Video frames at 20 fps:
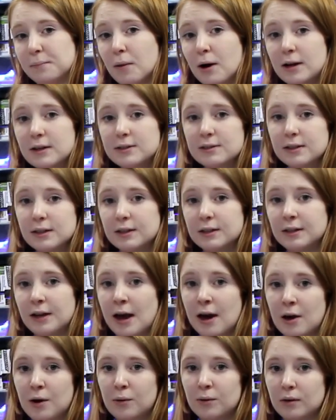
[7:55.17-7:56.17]
moss in
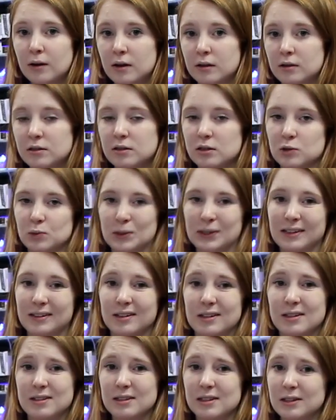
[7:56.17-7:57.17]
now, and this is really
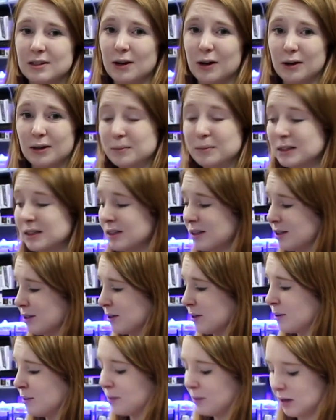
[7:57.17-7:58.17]
easy. All I'm going to
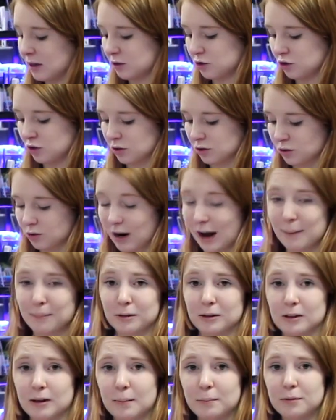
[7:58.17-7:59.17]
do is just grab a
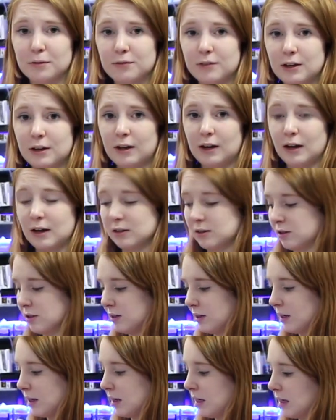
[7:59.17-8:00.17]
clump of it and
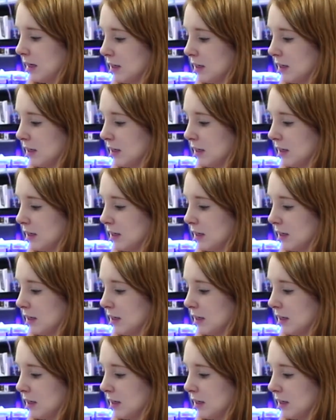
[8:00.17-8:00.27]
stick it